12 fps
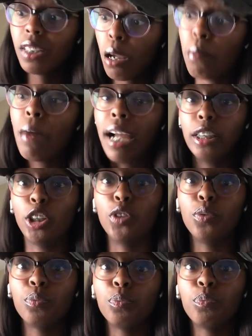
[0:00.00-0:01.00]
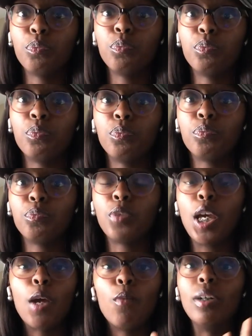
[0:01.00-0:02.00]
Mind you,
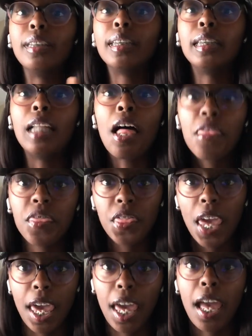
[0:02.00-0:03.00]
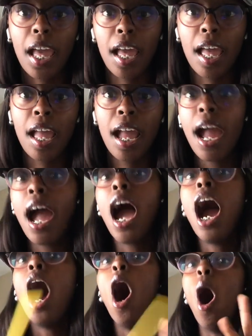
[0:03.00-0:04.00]
it was nothing
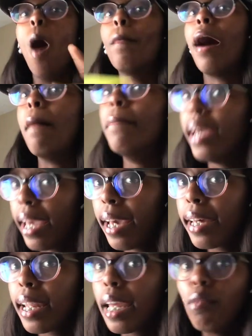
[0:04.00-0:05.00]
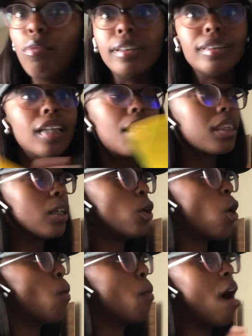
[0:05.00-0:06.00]
on my bed. It was nothing
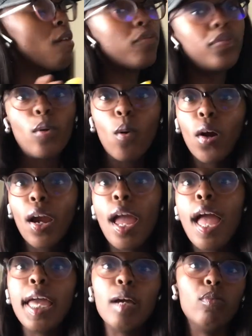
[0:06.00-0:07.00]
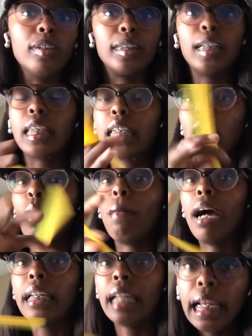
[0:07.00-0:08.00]
on my floor. It was nothing on
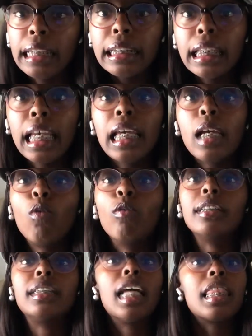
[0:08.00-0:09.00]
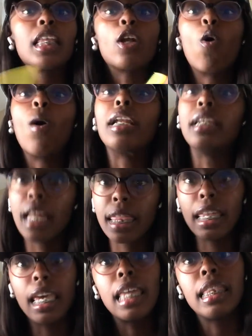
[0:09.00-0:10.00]
my nightstand. It was nothing on
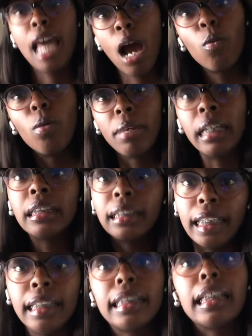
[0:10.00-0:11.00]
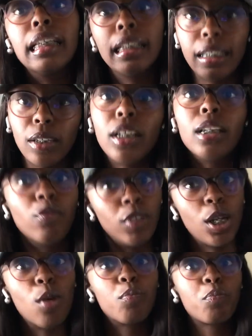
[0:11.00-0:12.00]
nothing. And that will make sense later in the
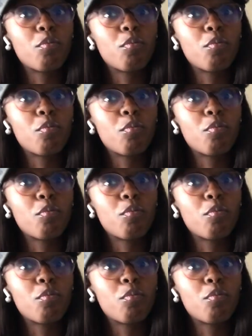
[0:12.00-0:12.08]
video.